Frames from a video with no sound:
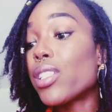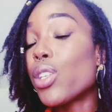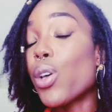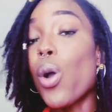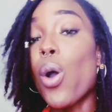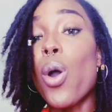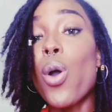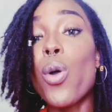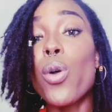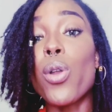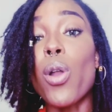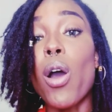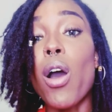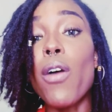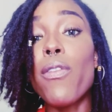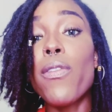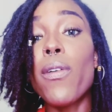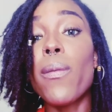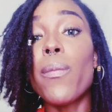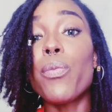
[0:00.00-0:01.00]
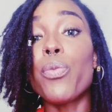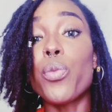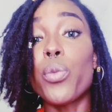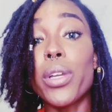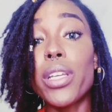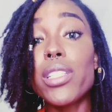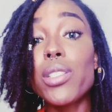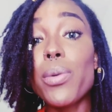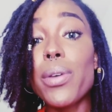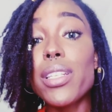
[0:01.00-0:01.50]
to hold off on
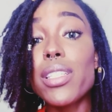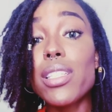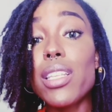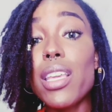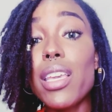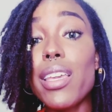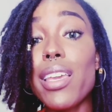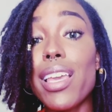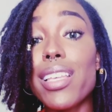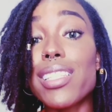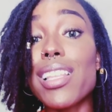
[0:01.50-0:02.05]
retwisting